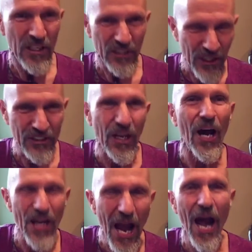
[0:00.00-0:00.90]
Because
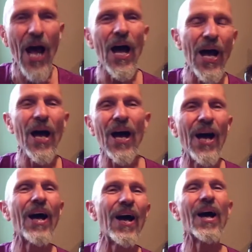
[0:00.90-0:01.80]
I
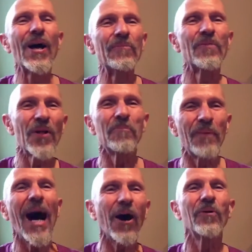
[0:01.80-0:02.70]
am the
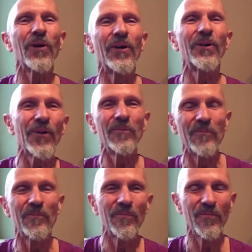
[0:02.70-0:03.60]
power
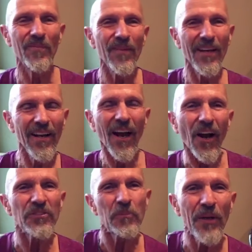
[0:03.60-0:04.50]

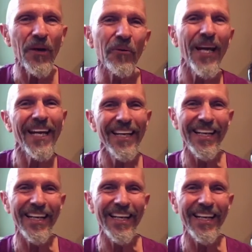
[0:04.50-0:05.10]
of spirit.